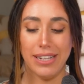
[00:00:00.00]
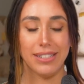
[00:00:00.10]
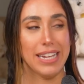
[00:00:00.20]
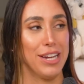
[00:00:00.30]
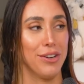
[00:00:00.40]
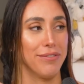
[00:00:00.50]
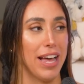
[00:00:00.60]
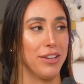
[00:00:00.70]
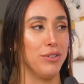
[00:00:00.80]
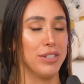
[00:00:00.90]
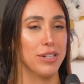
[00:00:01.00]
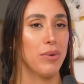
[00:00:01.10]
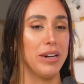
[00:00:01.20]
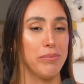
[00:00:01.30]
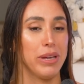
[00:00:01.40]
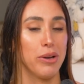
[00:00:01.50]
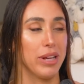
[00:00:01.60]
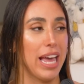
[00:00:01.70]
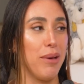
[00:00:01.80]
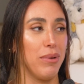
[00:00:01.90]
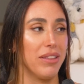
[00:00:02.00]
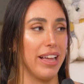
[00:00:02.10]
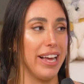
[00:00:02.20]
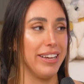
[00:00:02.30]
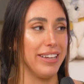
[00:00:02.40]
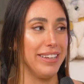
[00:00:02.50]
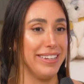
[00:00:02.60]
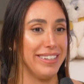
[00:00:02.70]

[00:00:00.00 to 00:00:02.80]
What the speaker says: say your value to someone and be okay with like